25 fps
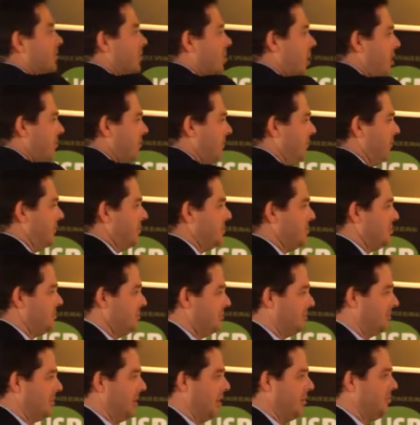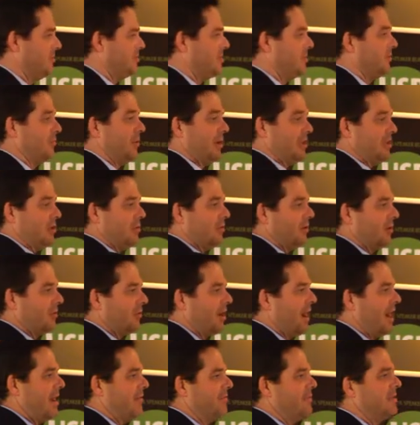conference you go to, when you
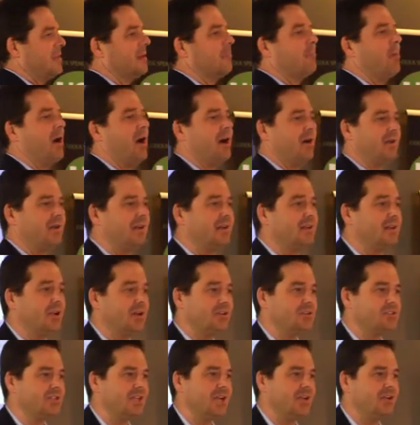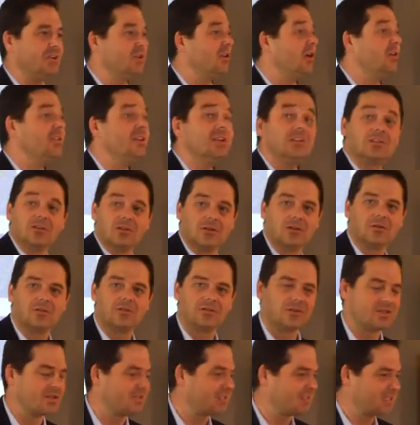arrive in the parking lot here, you don't need to look
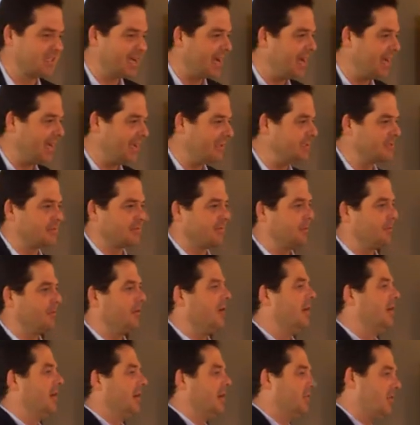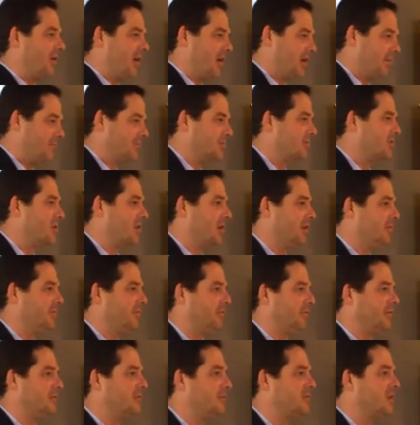for the signs for Graeme's
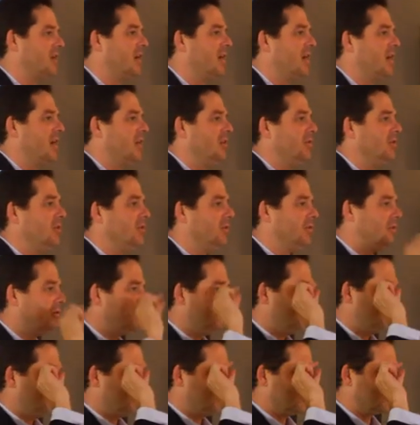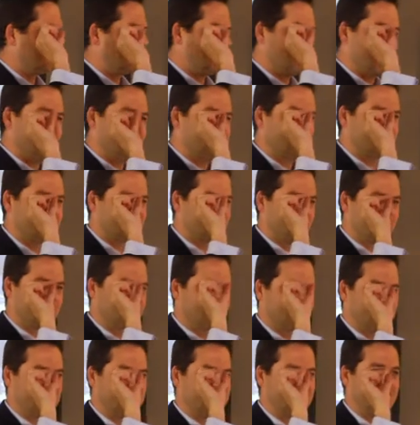conference. Your glasses
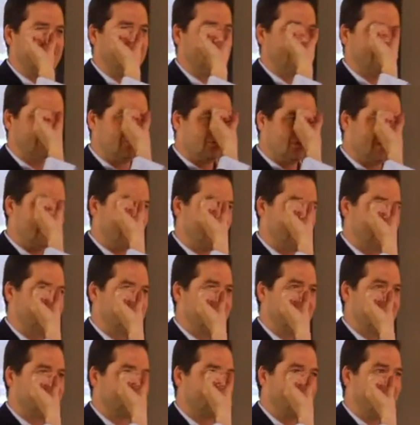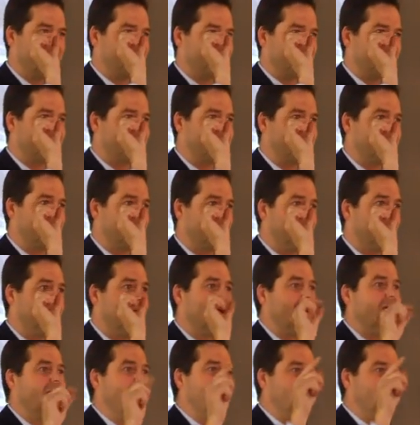will just tell you, Graeme's in the graphite room.